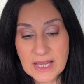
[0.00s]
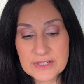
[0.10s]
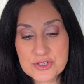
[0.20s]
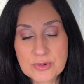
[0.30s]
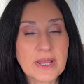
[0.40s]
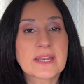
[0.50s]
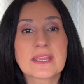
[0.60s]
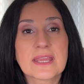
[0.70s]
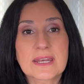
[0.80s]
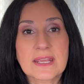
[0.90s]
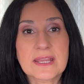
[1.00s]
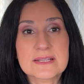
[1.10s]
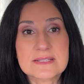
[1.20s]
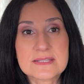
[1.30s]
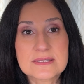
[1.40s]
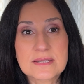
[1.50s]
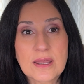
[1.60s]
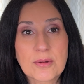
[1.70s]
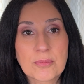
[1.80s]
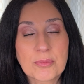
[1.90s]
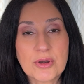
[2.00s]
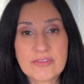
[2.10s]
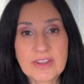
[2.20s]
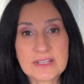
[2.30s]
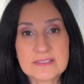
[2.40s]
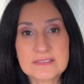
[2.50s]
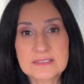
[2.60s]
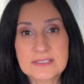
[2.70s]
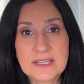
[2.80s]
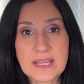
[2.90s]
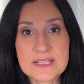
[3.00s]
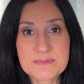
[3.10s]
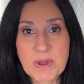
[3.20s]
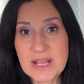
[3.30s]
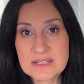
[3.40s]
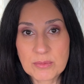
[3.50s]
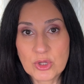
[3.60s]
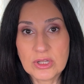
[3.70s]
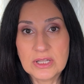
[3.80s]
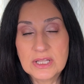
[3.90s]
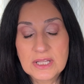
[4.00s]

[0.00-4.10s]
try to get as perfect as possible.